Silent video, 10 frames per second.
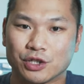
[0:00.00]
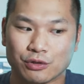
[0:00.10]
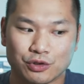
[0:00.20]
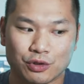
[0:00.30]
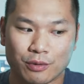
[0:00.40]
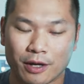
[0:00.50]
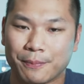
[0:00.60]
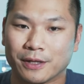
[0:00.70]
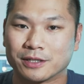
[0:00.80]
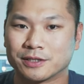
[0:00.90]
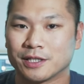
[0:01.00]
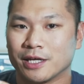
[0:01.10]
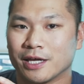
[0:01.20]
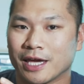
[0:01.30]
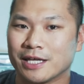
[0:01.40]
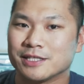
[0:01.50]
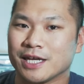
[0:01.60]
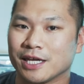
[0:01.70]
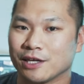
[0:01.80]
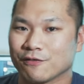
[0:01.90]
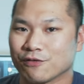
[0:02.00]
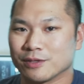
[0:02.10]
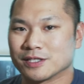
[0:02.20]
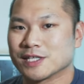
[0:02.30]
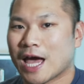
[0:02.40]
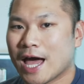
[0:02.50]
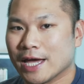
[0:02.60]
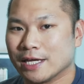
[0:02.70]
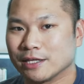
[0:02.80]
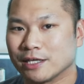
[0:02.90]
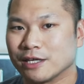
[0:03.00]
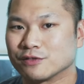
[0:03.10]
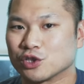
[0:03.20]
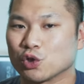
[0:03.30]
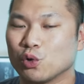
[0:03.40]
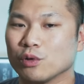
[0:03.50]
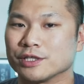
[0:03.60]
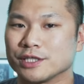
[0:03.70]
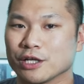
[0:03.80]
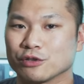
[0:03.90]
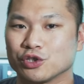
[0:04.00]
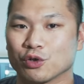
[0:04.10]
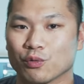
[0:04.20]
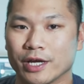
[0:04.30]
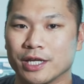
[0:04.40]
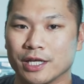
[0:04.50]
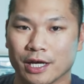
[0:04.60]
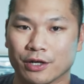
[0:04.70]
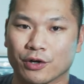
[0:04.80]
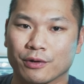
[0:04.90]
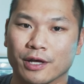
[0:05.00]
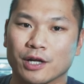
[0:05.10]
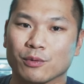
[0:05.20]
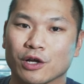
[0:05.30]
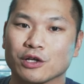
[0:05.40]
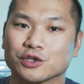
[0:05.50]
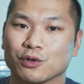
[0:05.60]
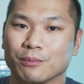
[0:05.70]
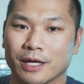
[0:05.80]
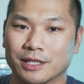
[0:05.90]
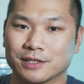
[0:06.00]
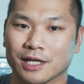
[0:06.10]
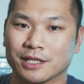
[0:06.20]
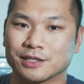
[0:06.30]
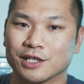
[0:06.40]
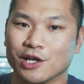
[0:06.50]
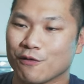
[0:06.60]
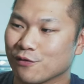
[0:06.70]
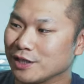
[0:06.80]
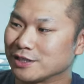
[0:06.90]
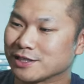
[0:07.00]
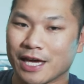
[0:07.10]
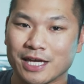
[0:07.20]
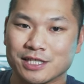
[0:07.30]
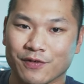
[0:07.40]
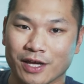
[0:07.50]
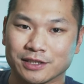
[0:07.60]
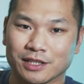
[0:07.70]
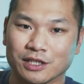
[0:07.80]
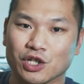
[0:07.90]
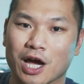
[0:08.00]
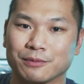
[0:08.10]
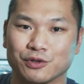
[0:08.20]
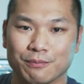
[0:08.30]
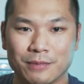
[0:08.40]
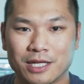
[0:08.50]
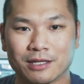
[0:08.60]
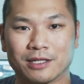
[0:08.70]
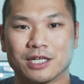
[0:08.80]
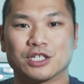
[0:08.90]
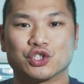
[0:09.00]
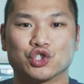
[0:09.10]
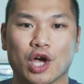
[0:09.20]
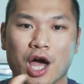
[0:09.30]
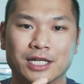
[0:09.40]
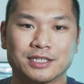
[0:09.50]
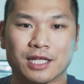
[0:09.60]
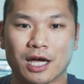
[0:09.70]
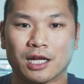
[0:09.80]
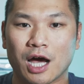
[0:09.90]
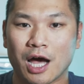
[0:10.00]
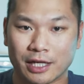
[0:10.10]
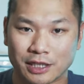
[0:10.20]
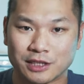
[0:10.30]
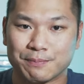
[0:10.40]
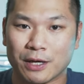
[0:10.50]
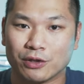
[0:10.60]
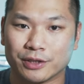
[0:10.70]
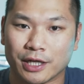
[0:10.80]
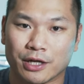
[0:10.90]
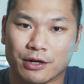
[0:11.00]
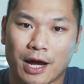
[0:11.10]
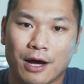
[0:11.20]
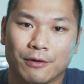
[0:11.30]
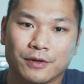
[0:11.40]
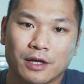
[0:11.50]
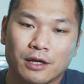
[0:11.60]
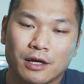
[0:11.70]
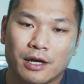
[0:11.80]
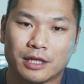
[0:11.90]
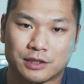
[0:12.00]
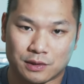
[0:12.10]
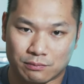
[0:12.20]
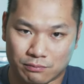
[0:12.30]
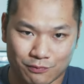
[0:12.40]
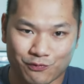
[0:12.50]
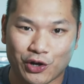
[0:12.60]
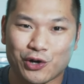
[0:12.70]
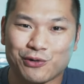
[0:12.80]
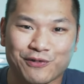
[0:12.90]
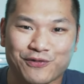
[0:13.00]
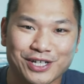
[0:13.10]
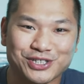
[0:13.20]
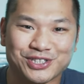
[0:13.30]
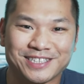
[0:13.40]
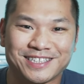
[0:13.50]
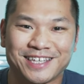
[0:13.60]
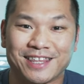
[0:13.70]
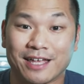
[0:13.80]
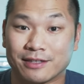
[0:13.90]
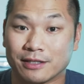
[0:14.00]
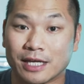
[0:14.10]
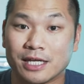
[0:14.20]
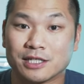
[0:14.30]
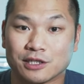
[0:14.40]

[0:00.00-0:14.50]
here too, right? Because intaking from the side gives the coolest air to the radiator, and it would also make sense for these case fans at the top to immediately exhaust that hot expelled air out it's very refreshing to see that the data